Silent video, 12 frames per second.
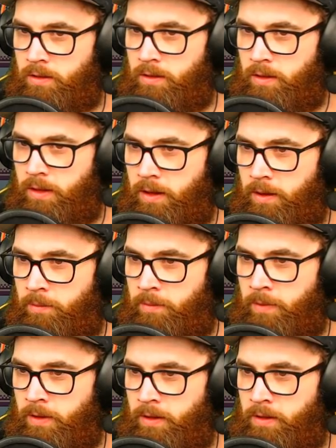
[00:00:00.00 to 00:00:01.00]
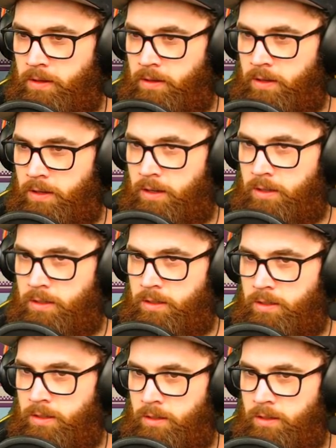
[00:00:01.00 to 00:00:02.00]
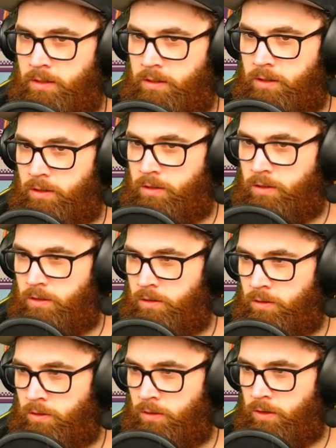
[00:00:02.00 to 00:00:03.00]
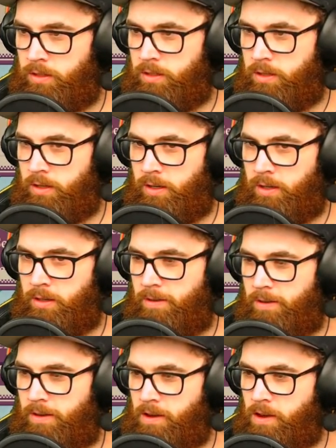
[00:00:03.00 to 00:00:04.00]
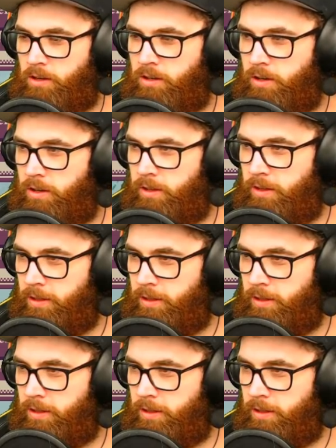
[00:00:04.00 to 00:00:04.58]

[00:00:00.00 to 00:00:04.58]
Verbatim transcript: Them. Yes. Go to North Scar. Oh, God.